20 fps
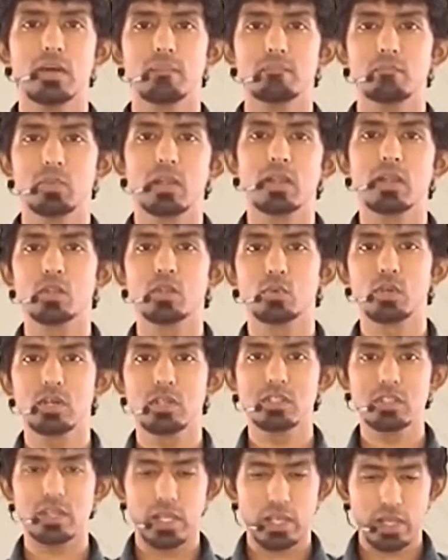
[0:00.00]
In other words,
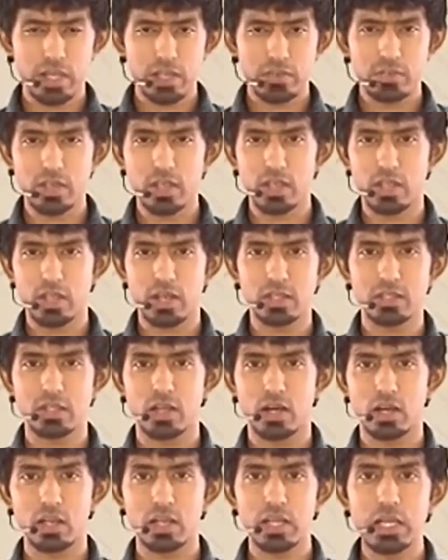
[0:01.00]
in a given area, there are
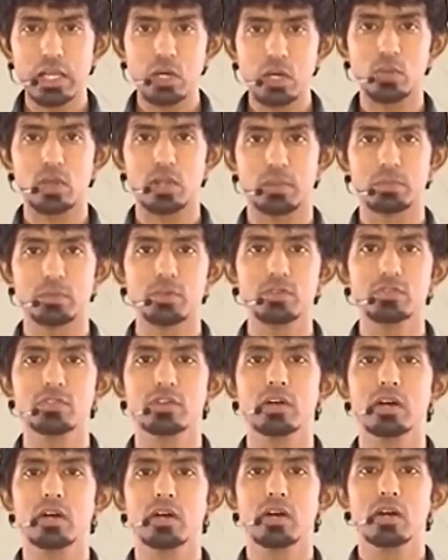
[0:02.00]
equal number of
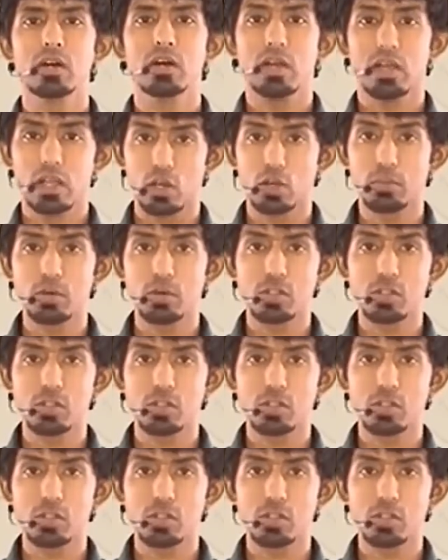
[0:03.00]
yellow balls.